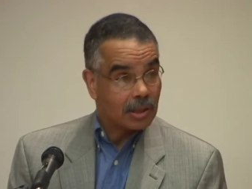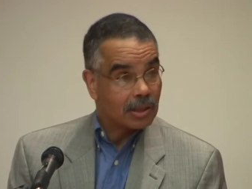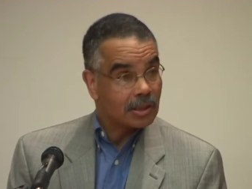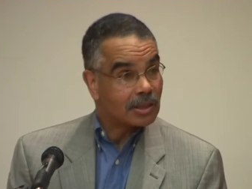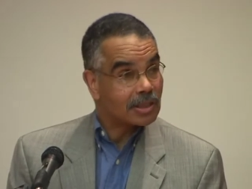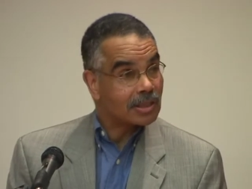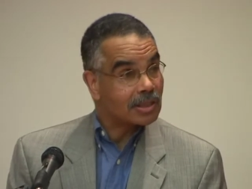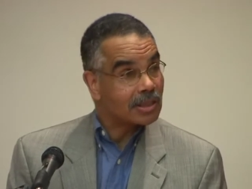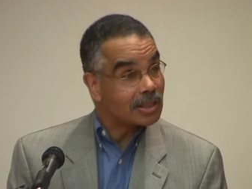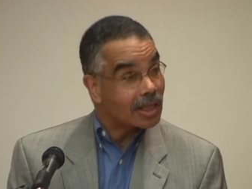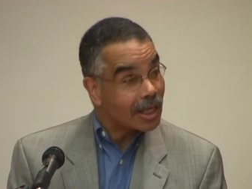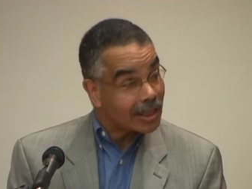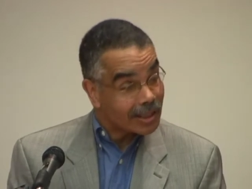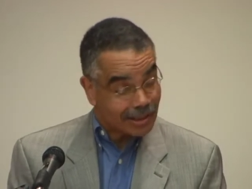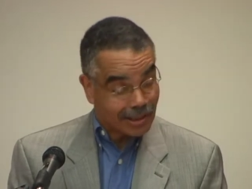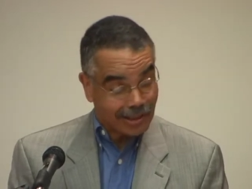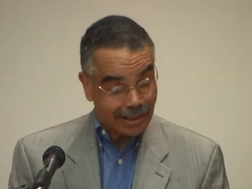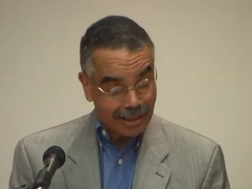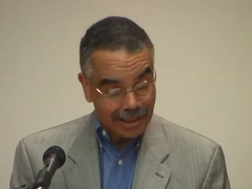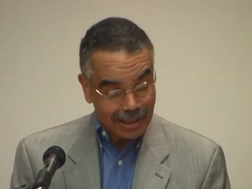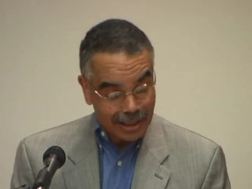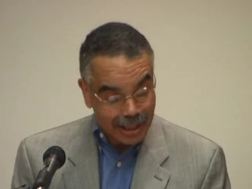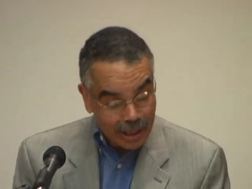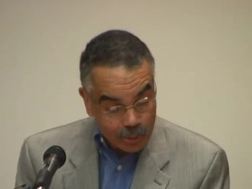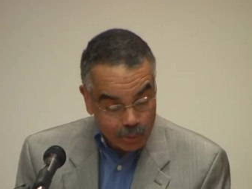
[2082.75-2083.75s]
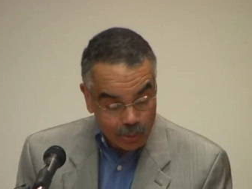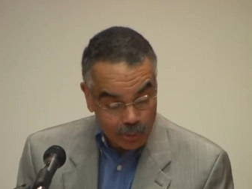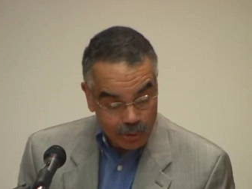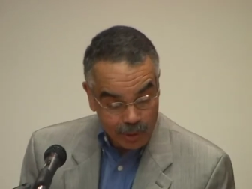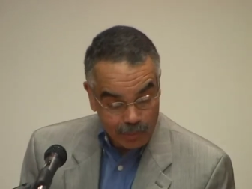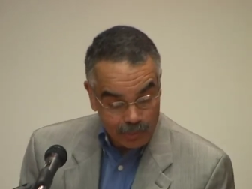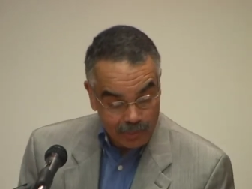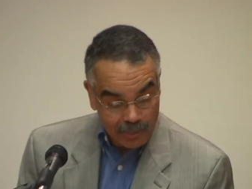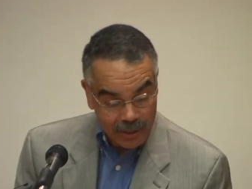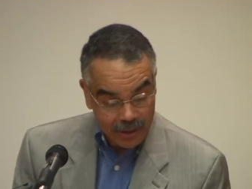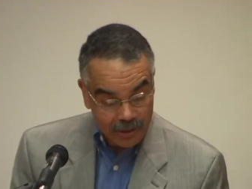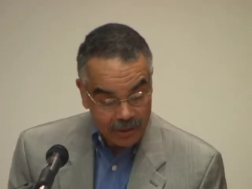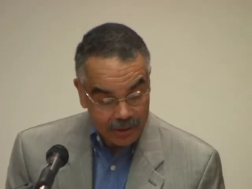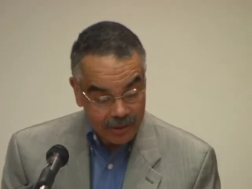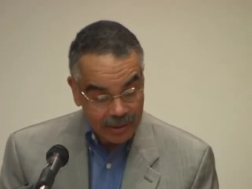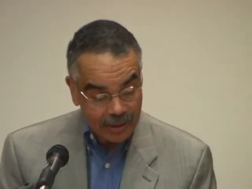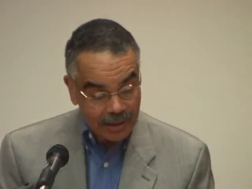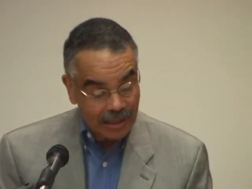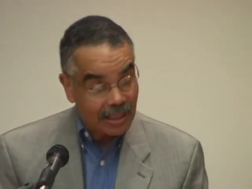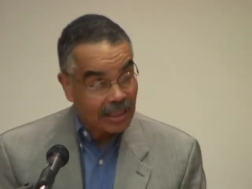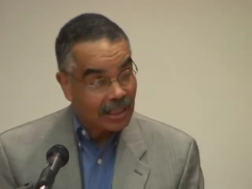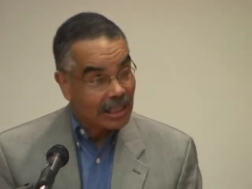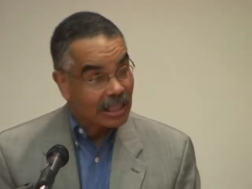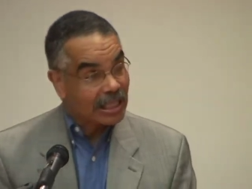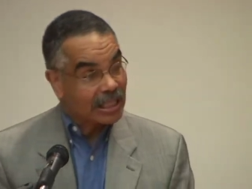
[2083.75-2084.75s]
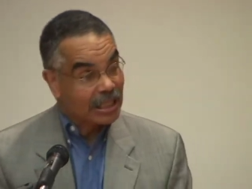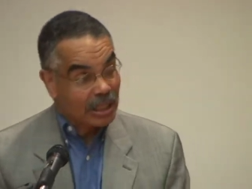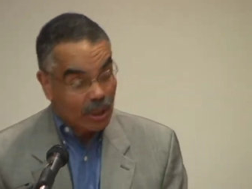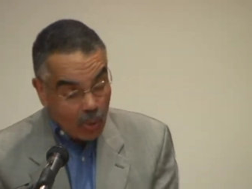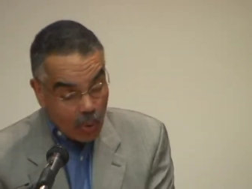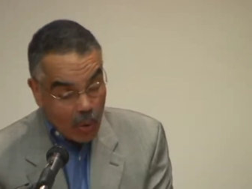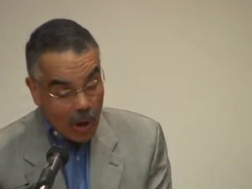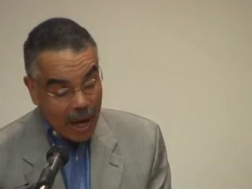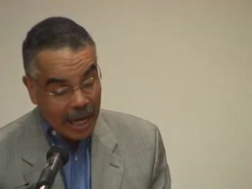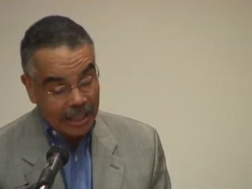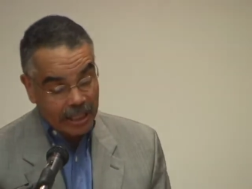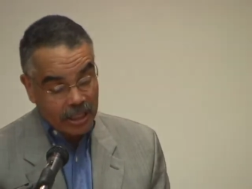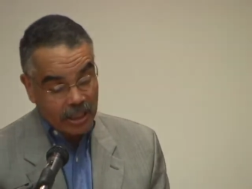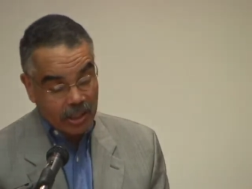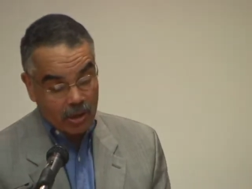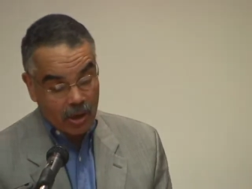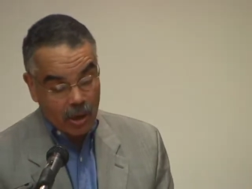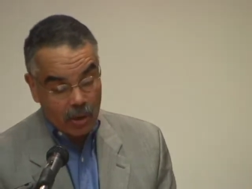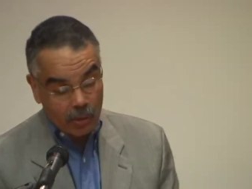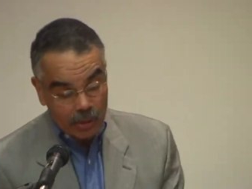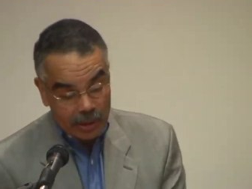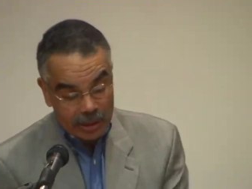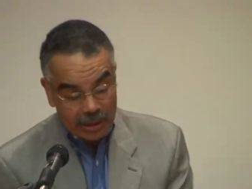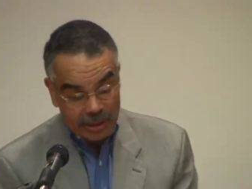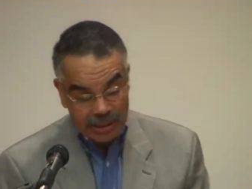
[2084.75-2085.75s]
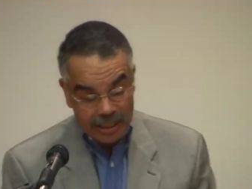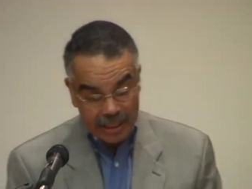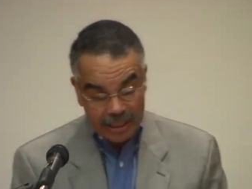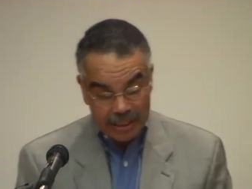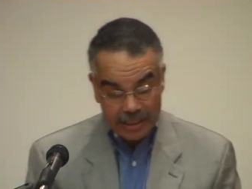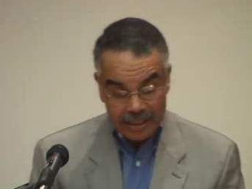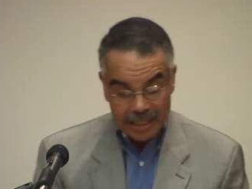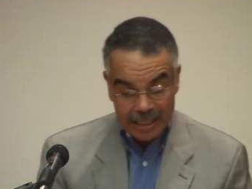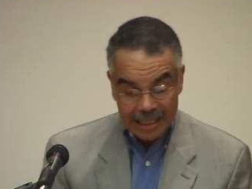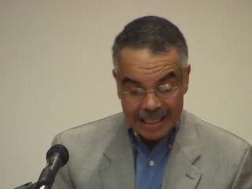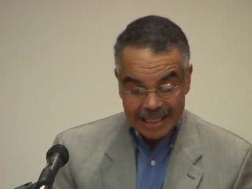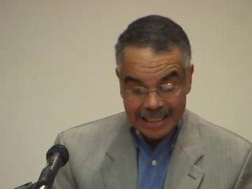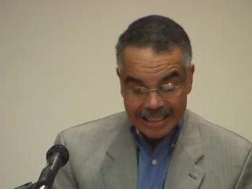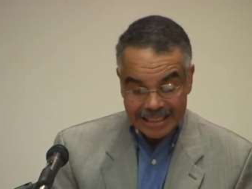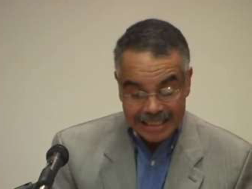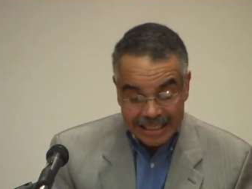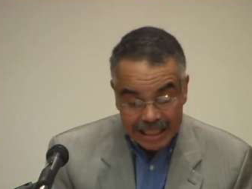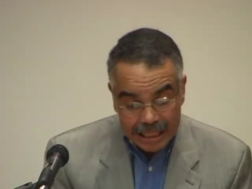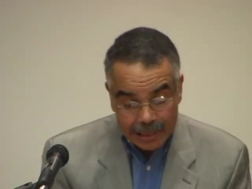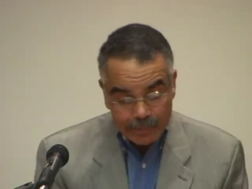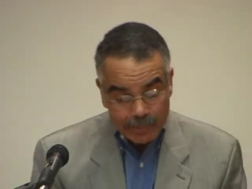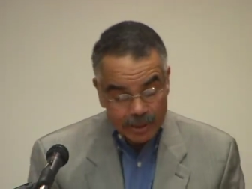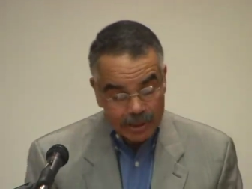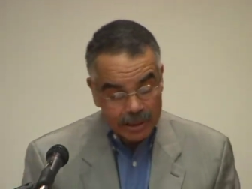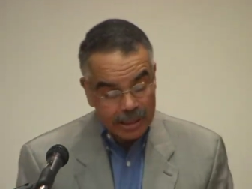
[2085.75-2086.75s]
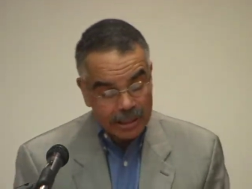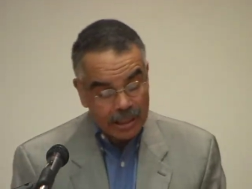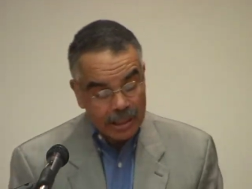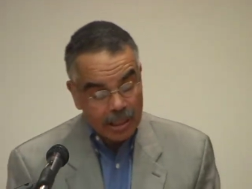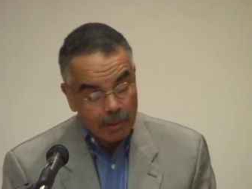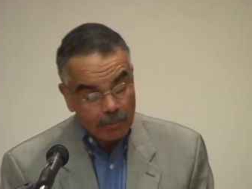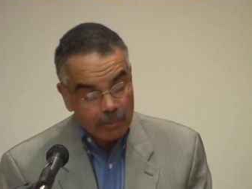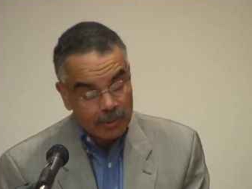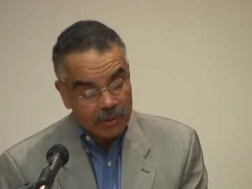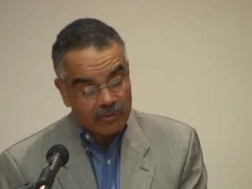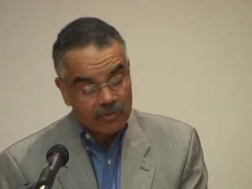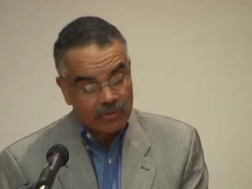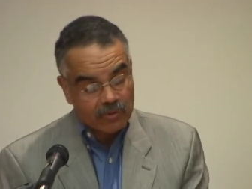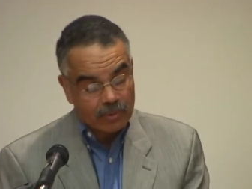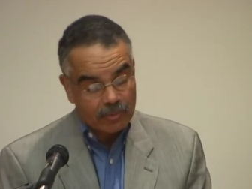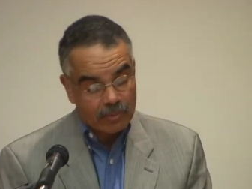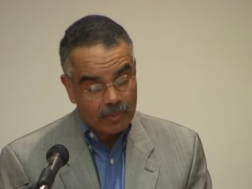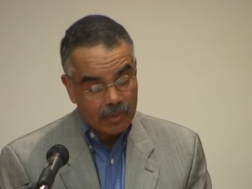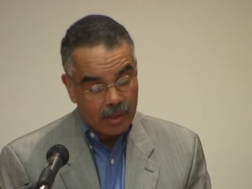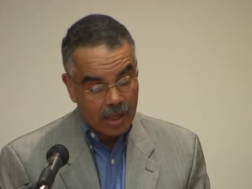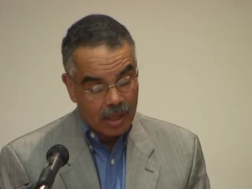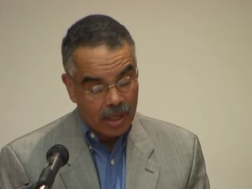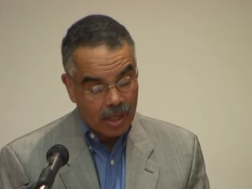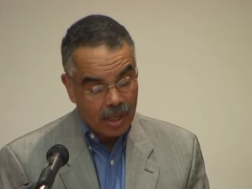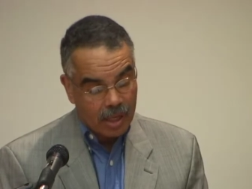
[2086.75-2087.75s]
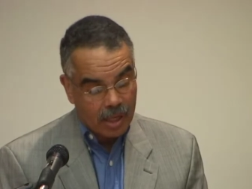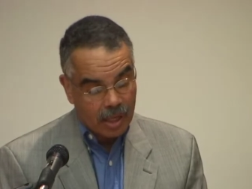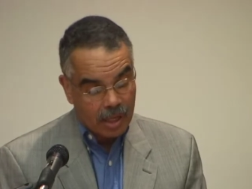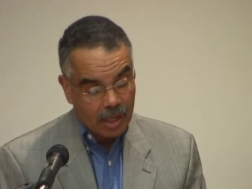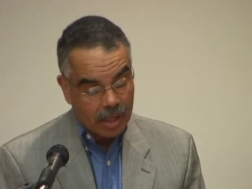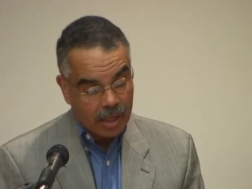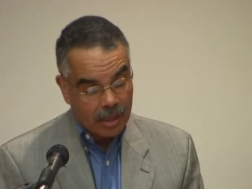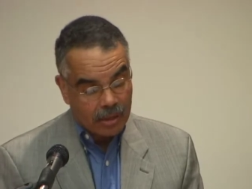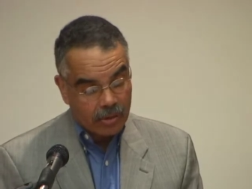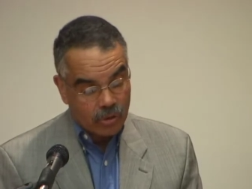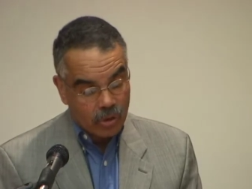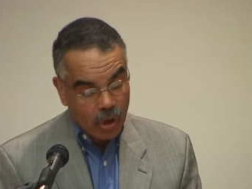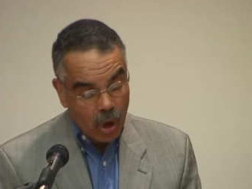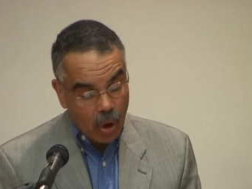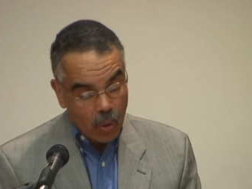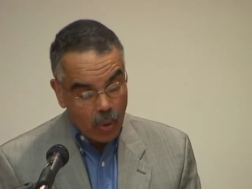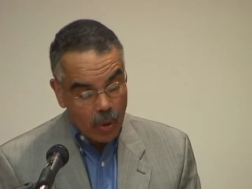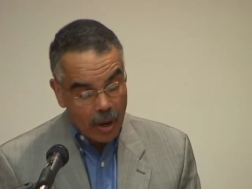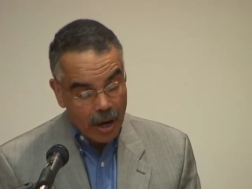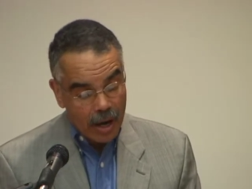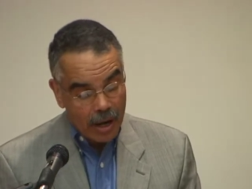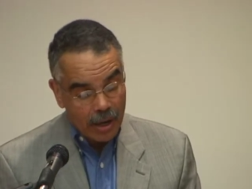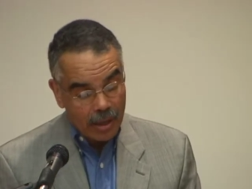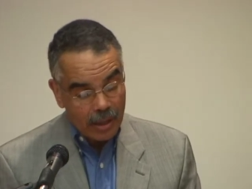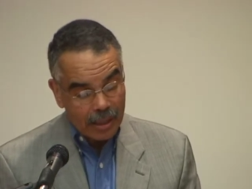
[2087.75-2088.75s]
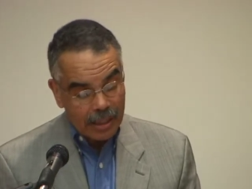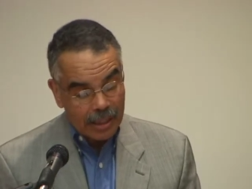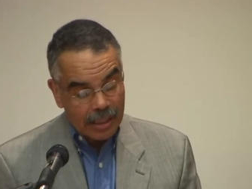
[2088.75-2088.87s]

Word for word: Suddenly, Linwood appeared in the way he always did, seemingly coming from nowhere.